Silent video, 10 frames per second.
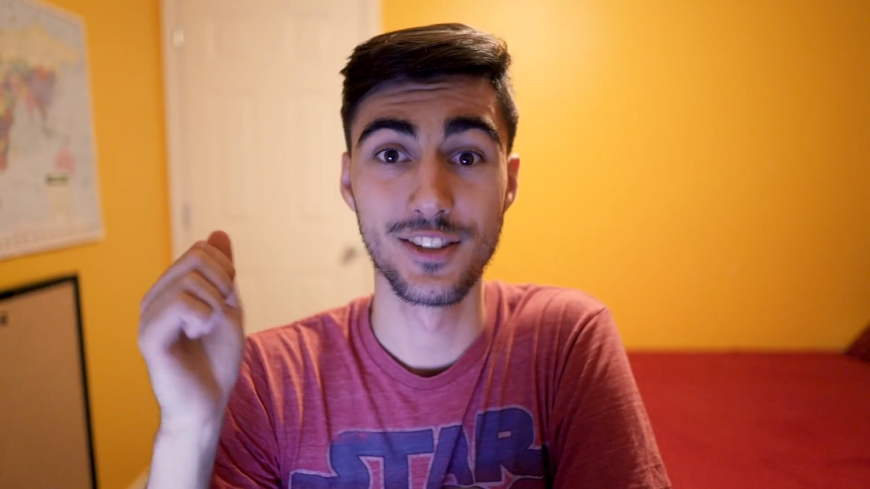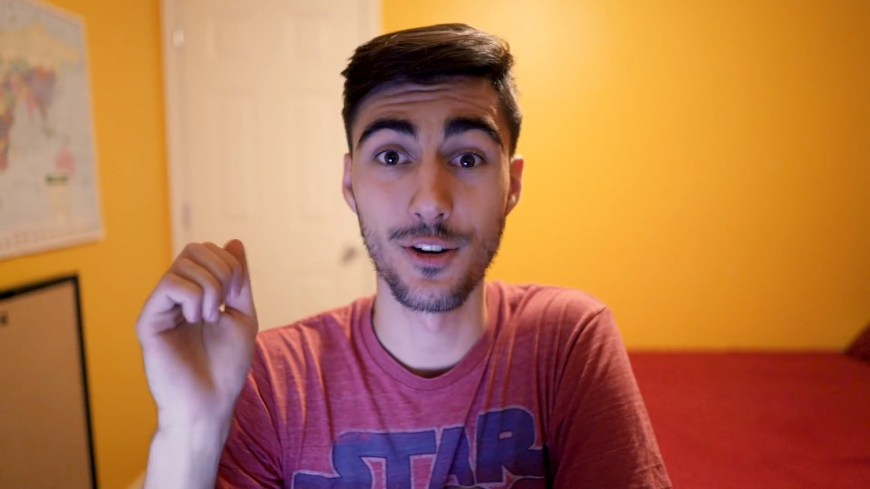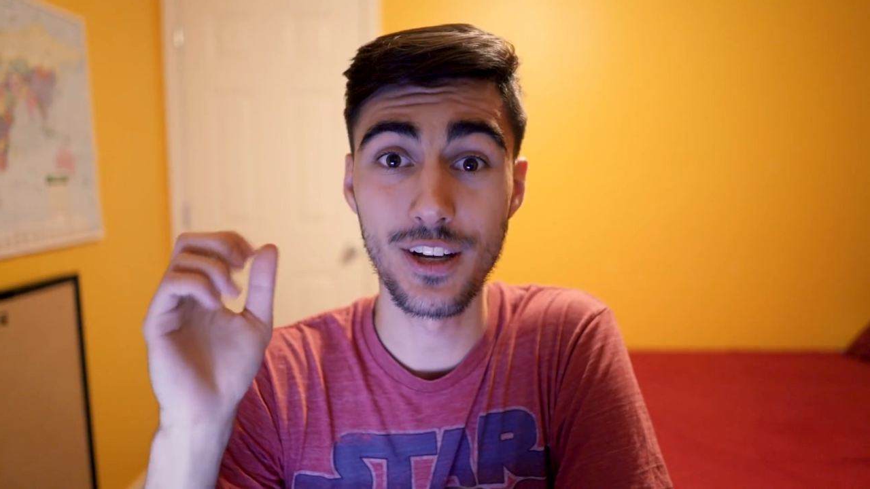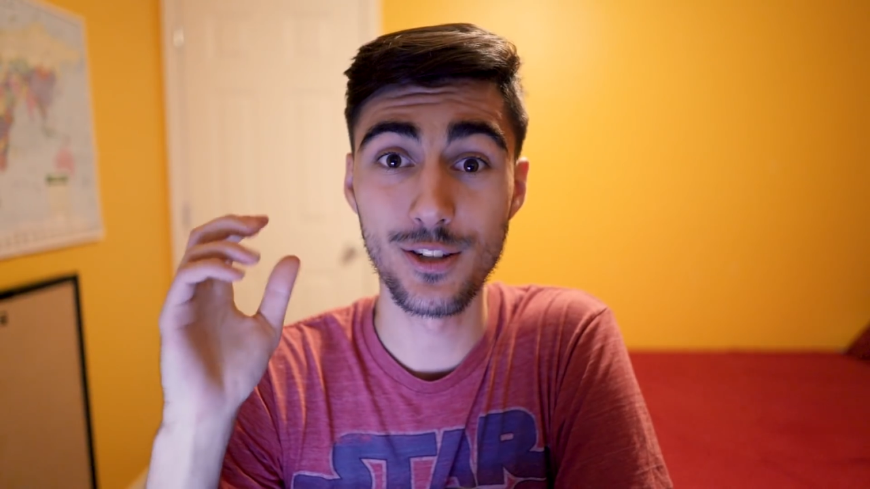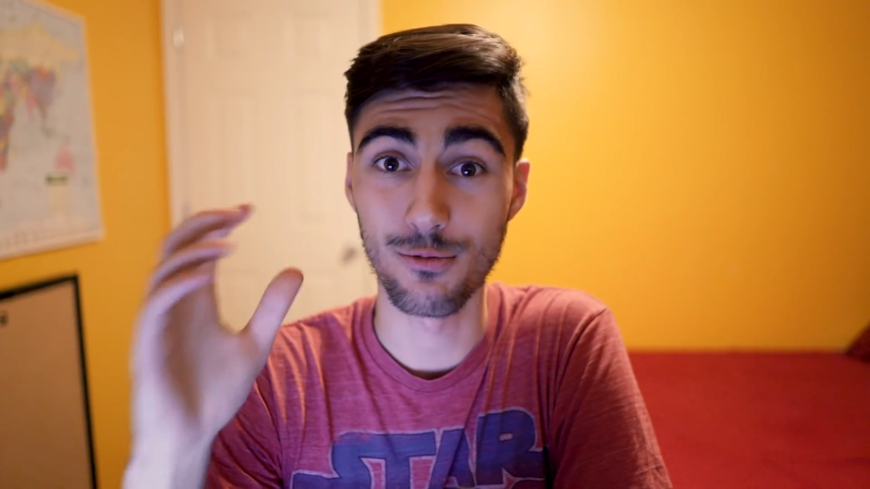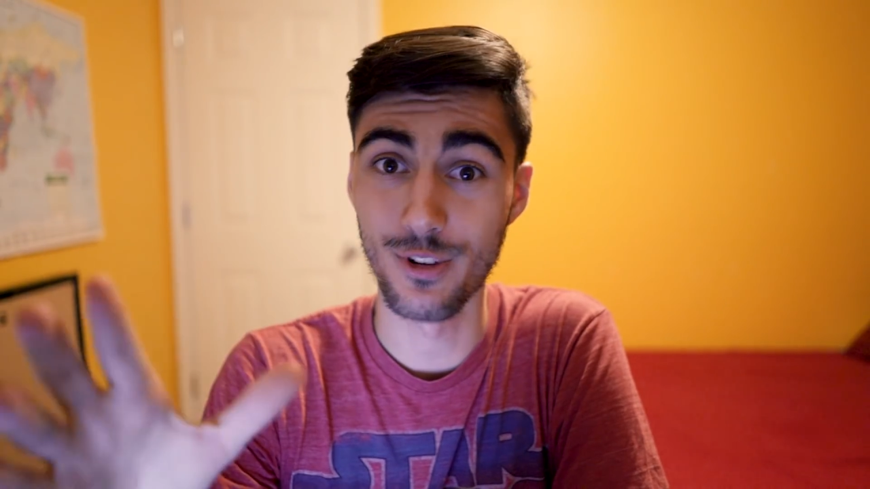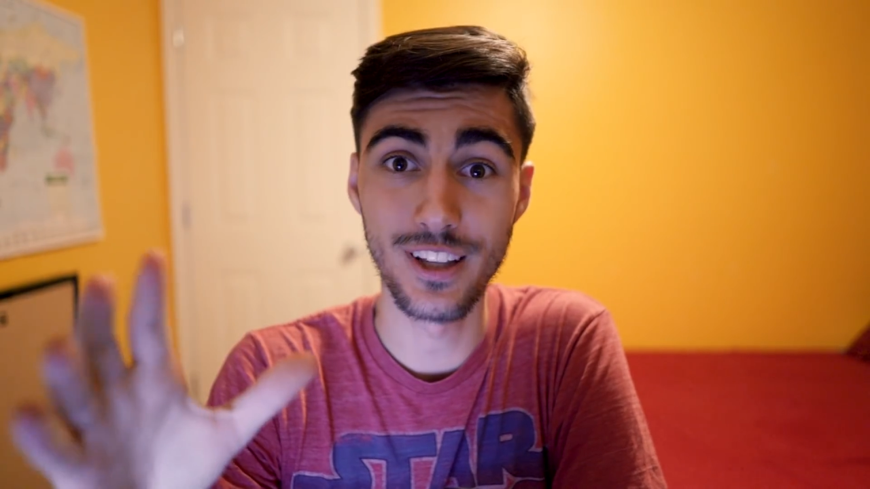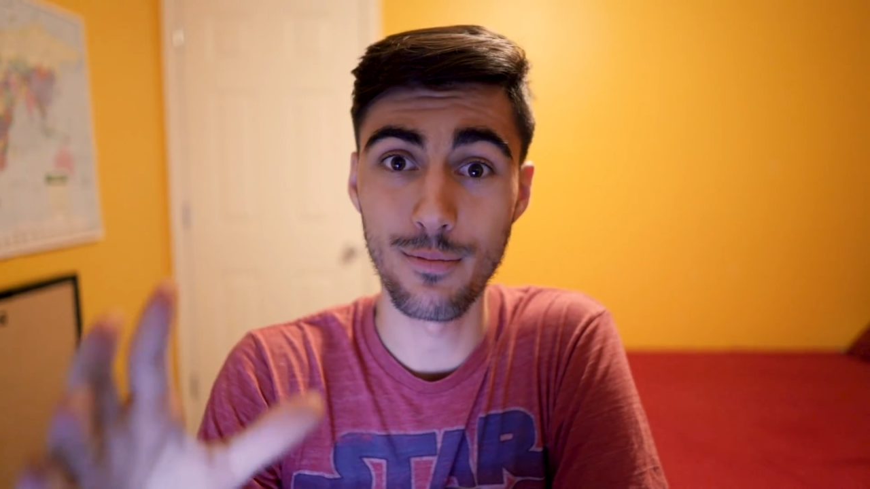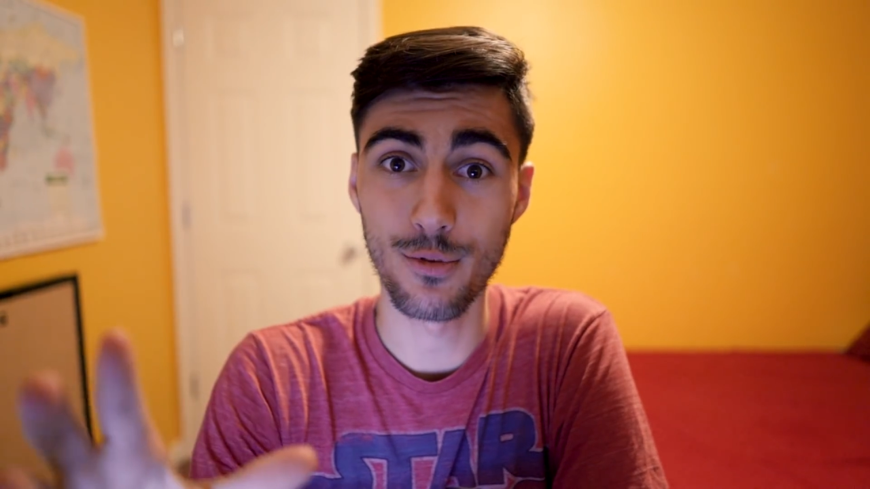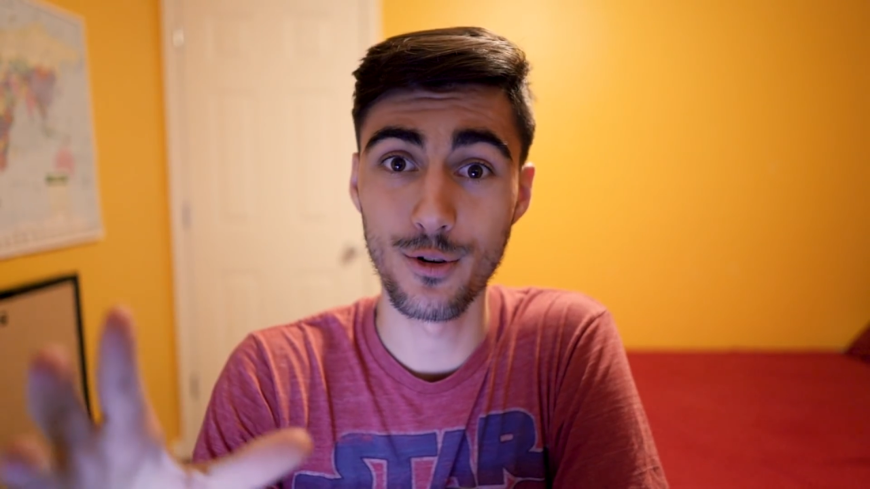Sony is
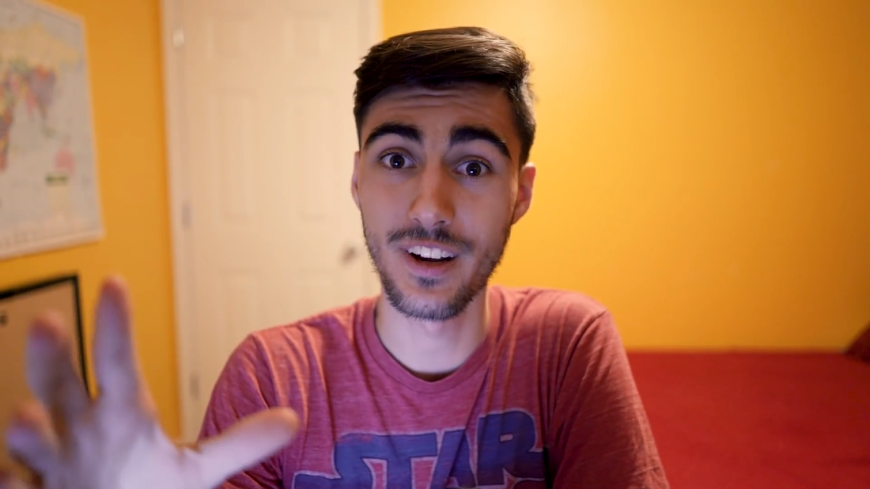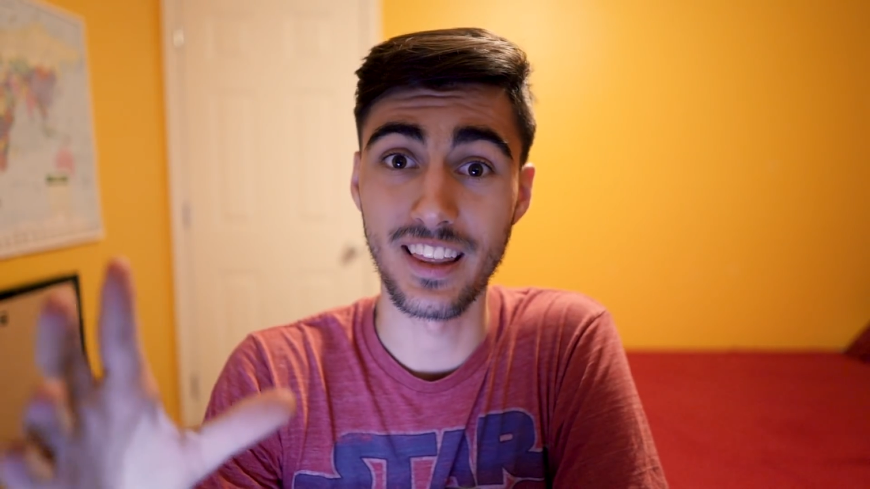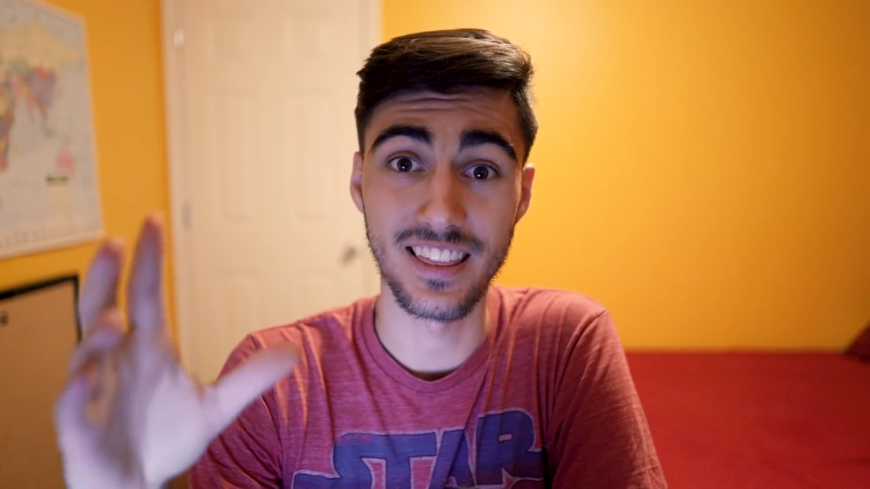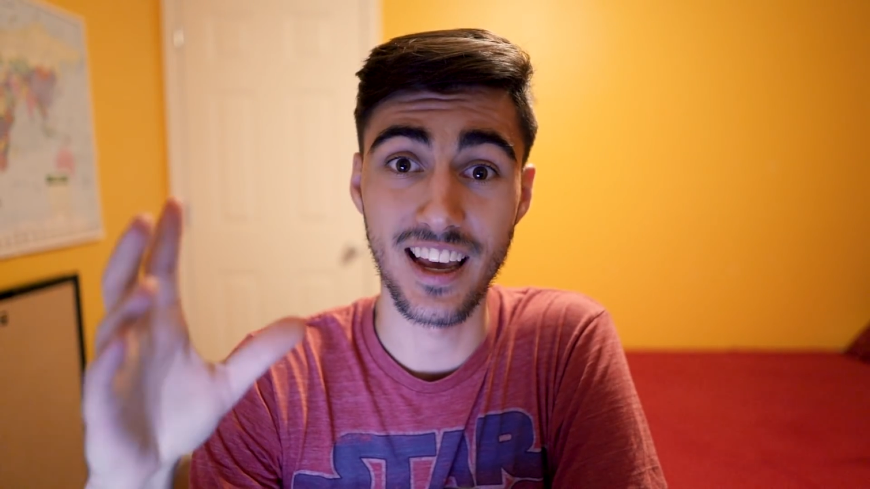really proving that